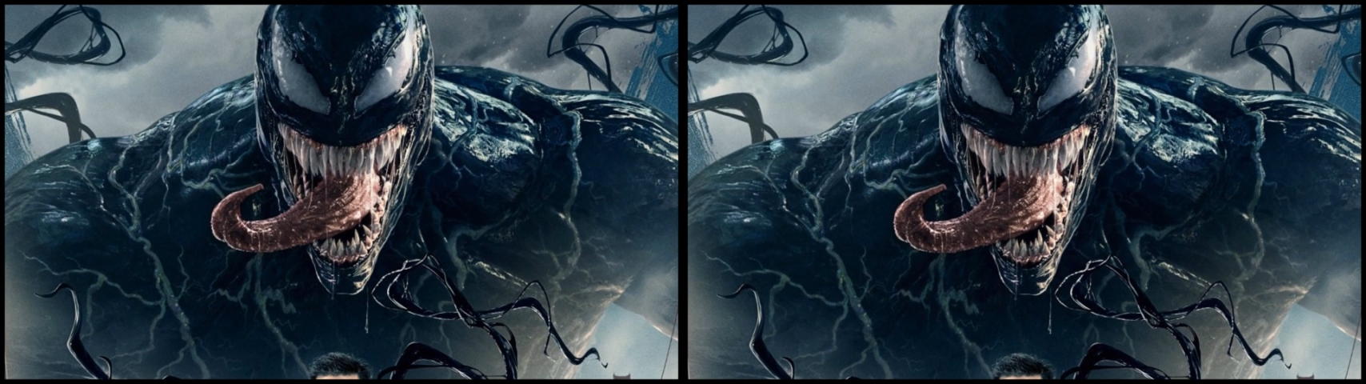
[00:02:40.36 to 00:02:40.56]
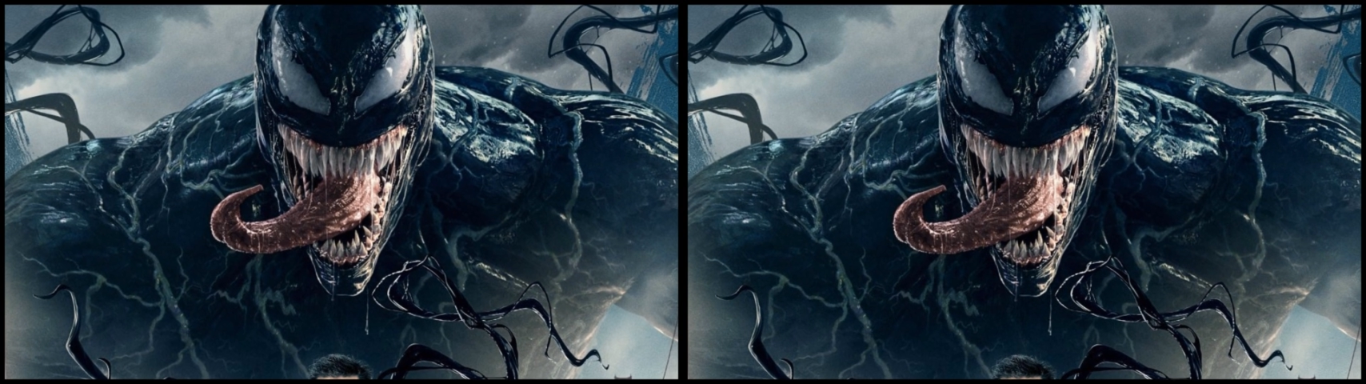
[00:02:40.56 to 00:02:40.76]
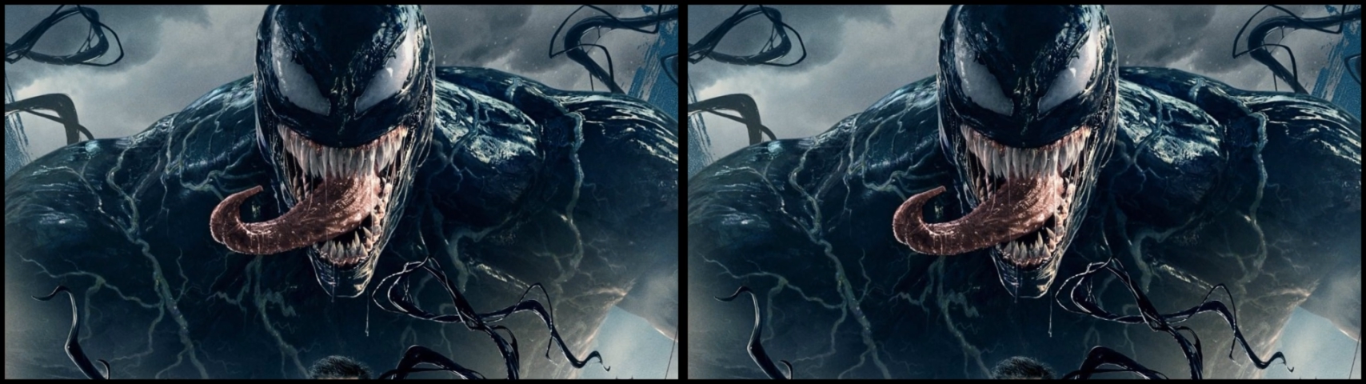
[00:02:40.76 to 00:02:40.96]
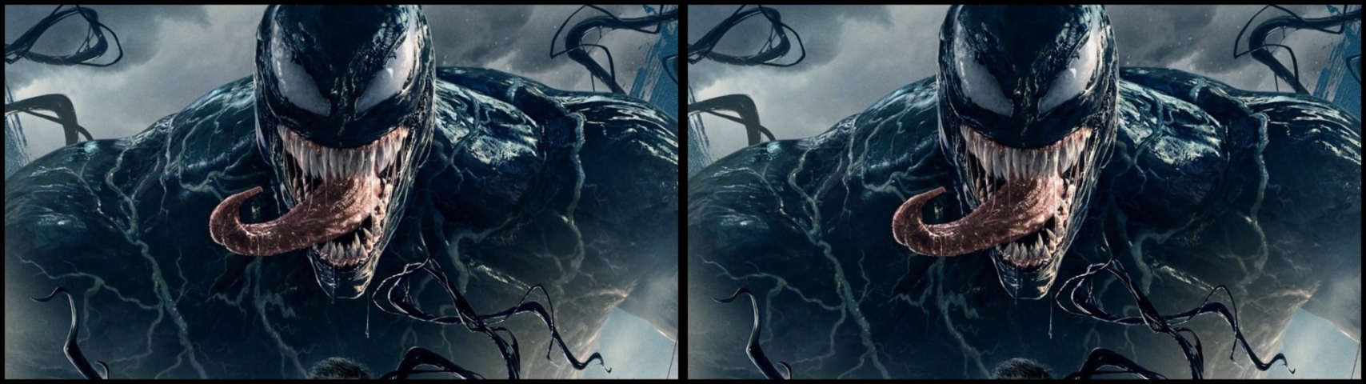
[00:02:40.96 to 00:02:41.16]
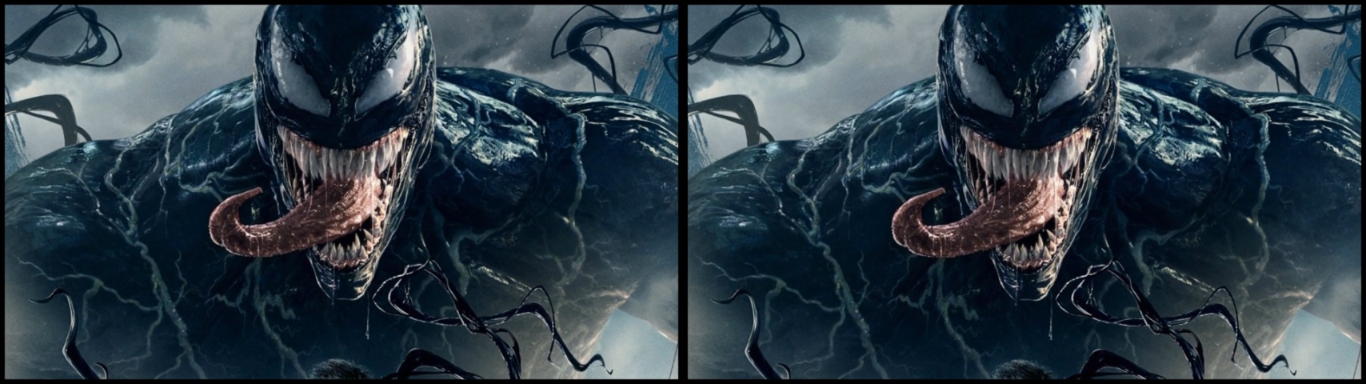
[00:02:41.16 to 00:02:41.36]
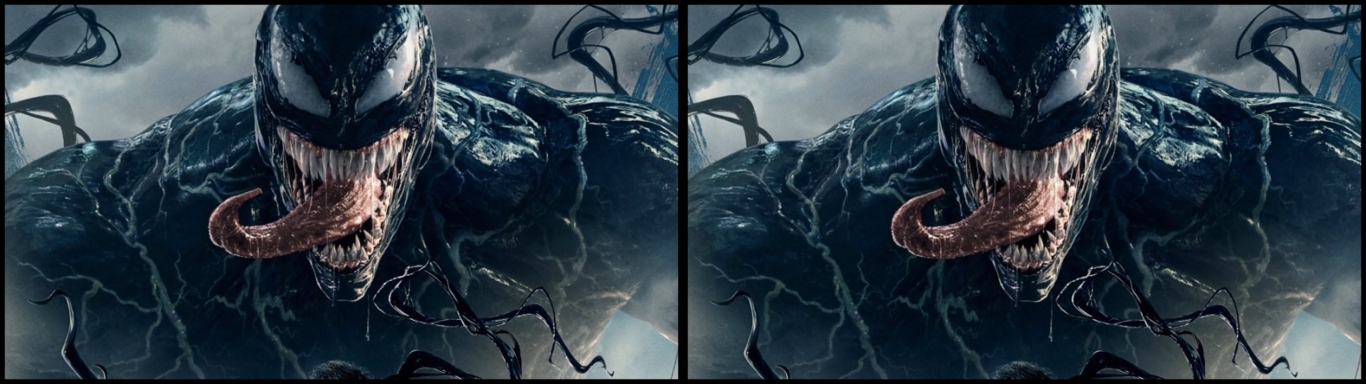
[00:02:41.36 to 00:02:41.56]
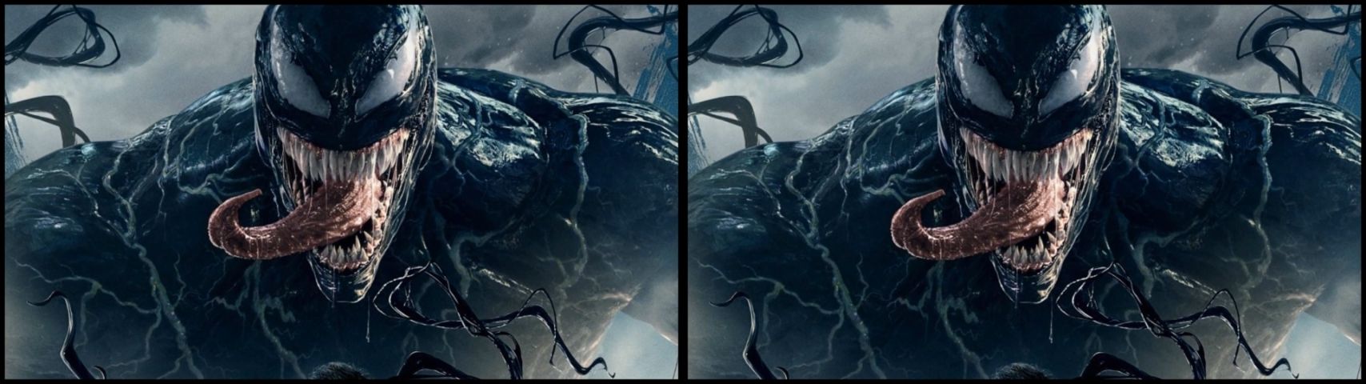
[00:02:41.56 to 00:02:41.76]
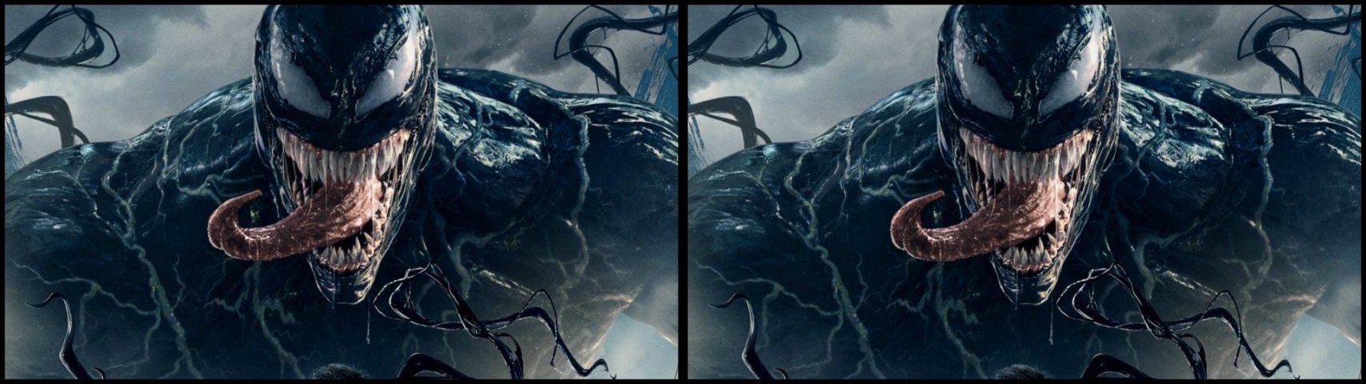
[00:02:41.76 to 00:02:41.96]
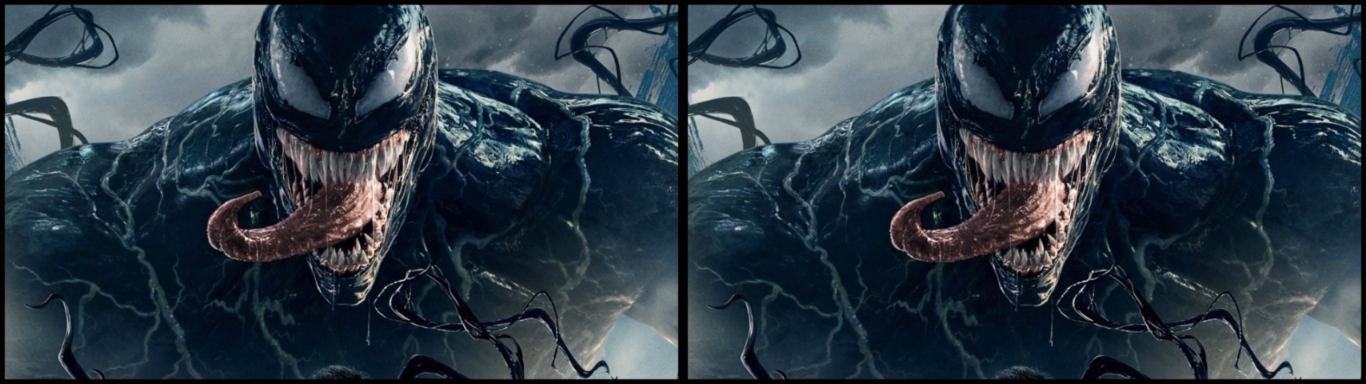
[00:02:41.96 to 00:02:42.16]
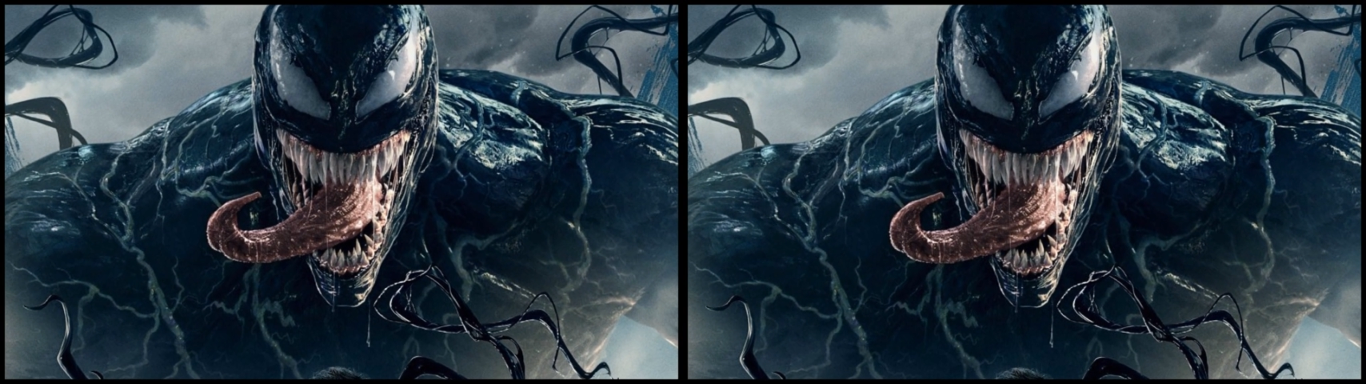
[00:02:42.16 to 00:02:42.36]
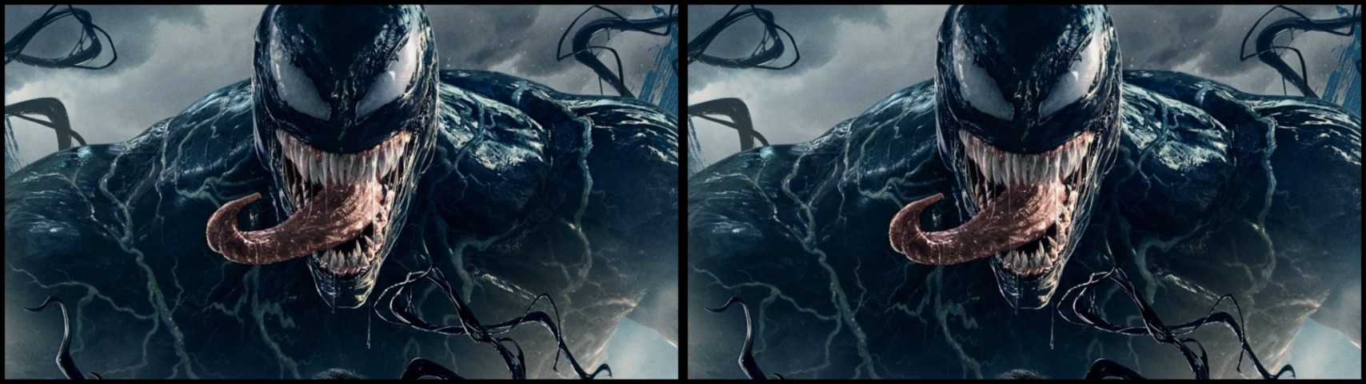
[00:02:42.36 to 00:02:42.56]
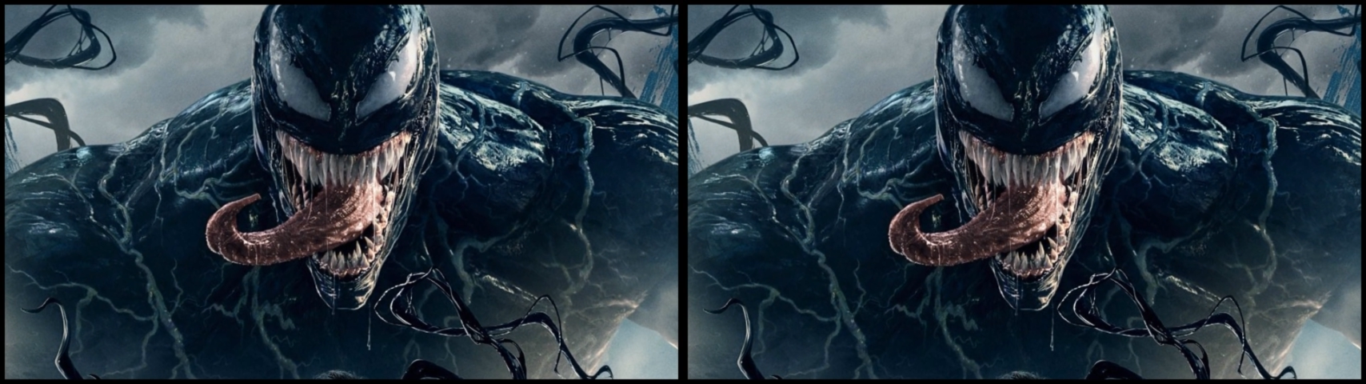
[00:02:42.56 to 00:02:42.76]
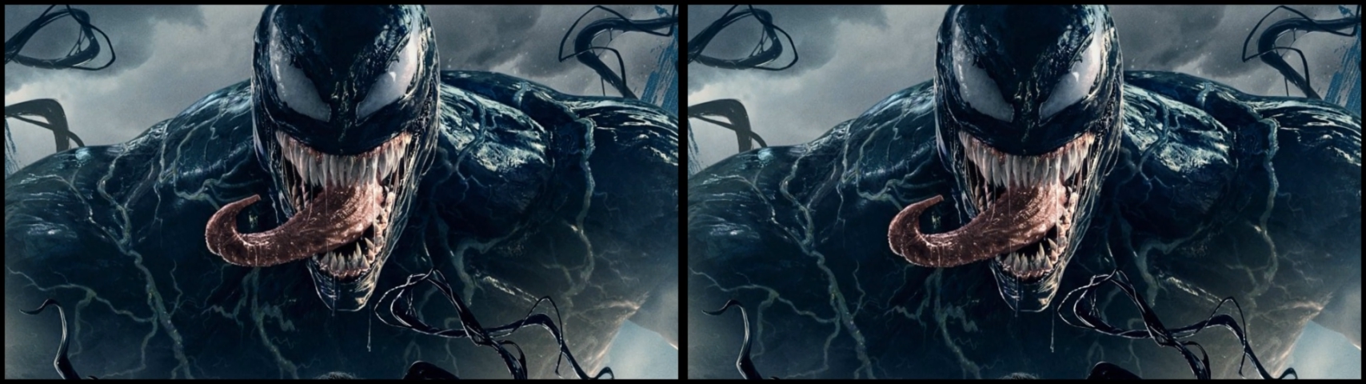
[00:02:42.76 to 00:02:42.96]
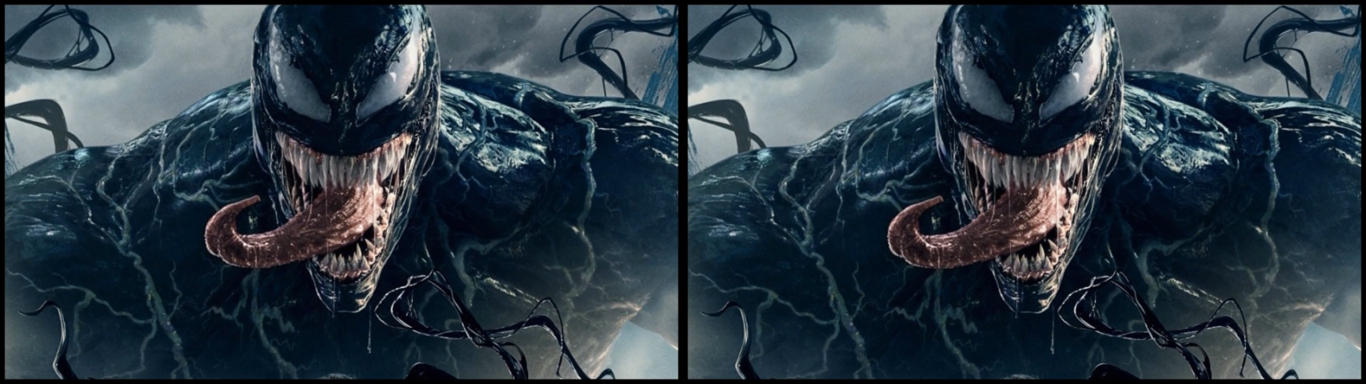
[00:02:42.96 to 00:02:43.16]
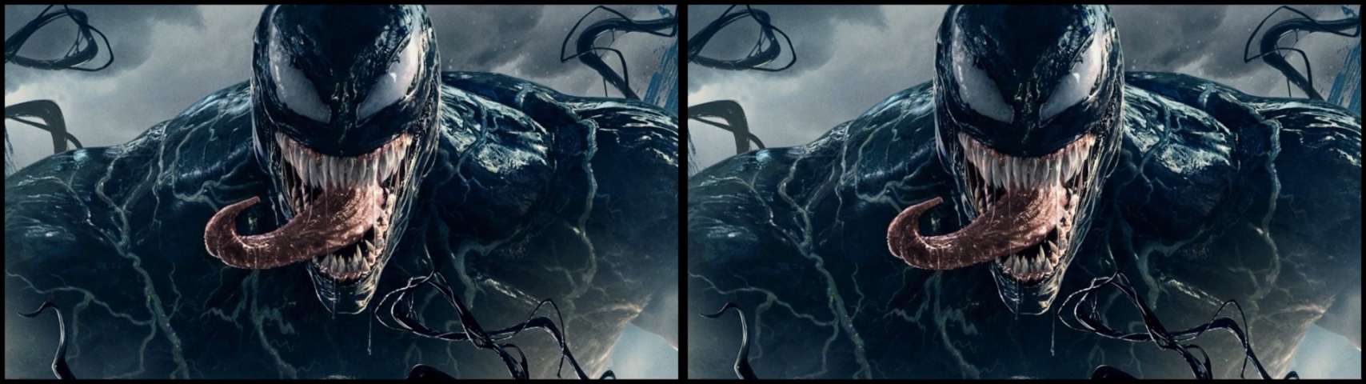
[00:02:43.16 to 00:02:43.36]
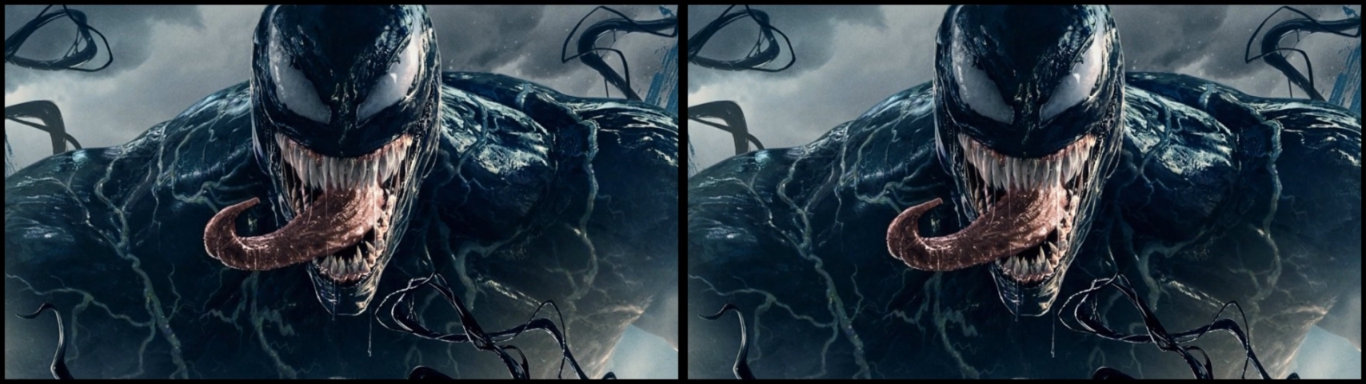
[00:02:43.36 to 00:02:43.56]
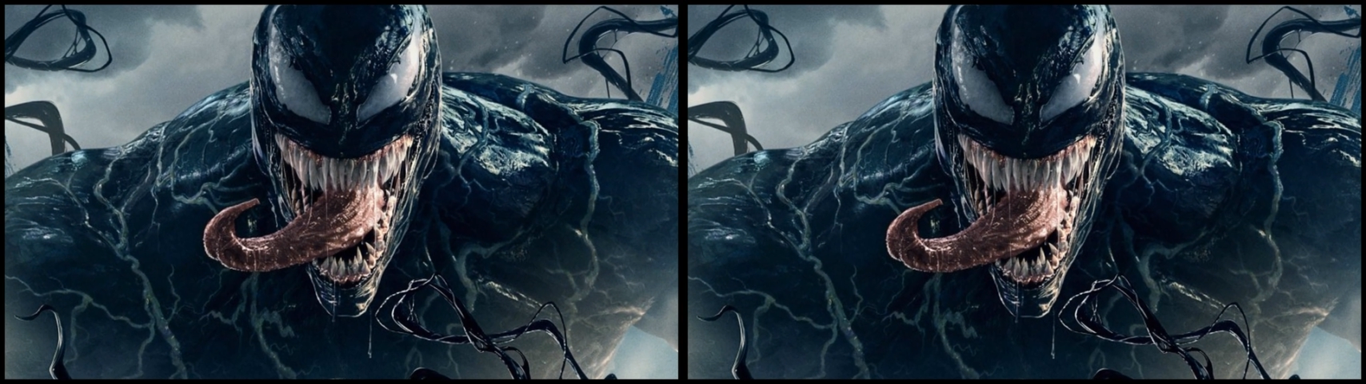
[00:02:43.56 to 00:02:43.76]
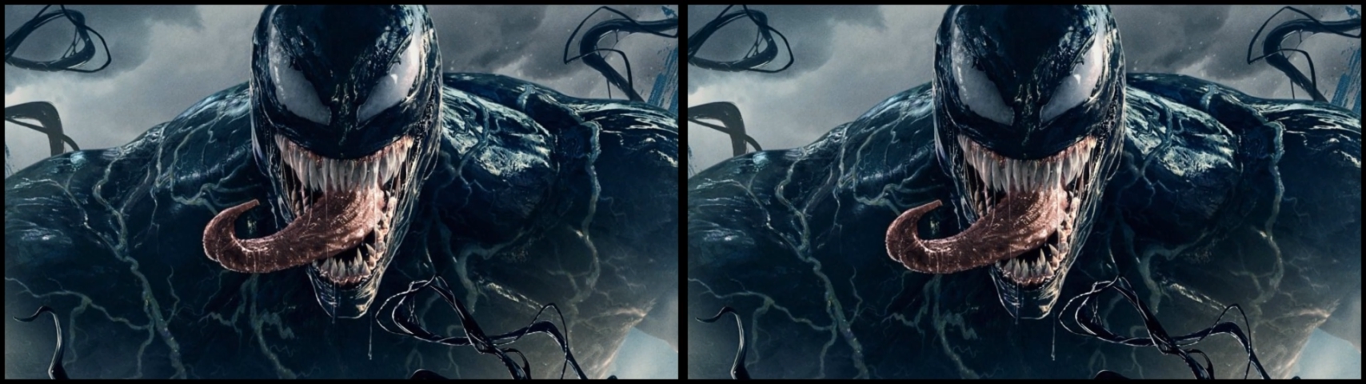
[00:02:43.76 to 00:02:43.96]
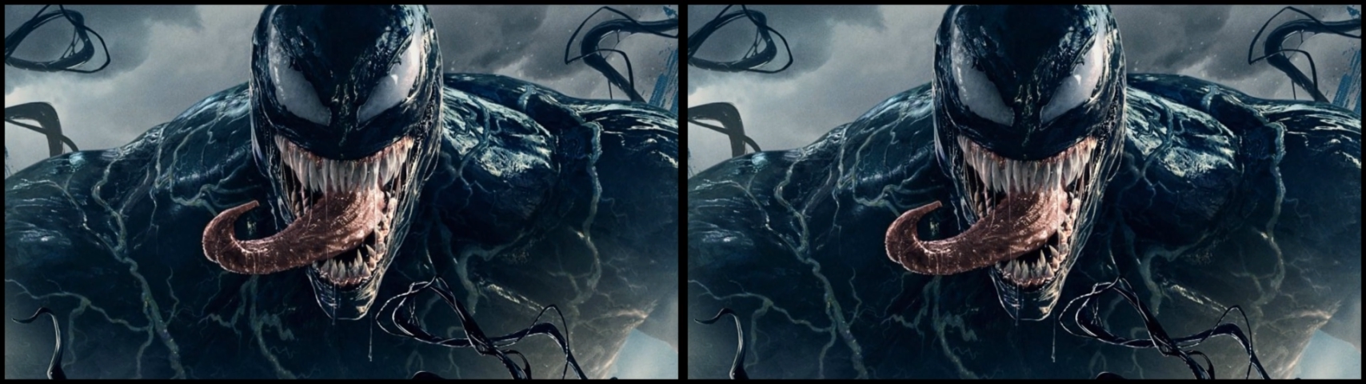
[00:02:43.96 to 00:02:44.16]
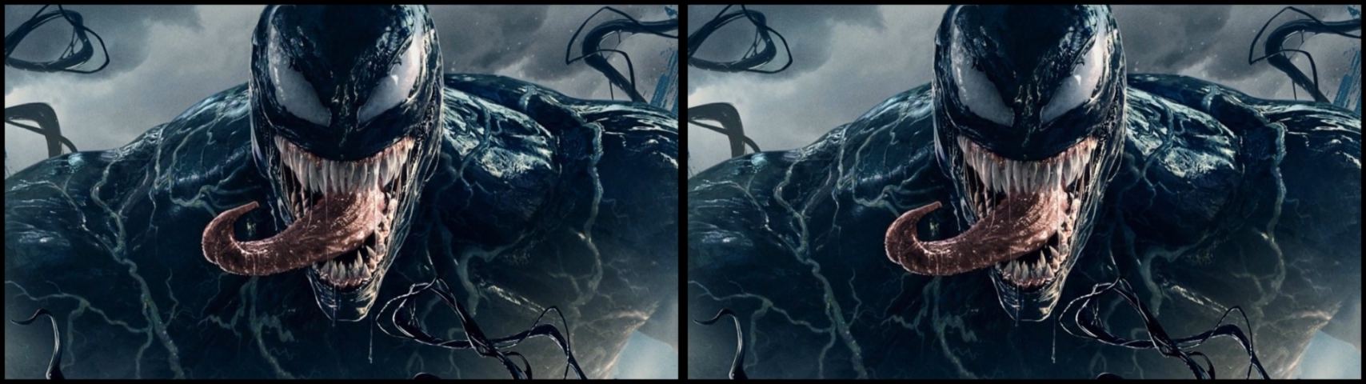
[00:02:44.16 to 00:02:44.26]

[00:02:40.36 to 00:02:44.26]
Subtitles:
Nobody's mouth can be seen.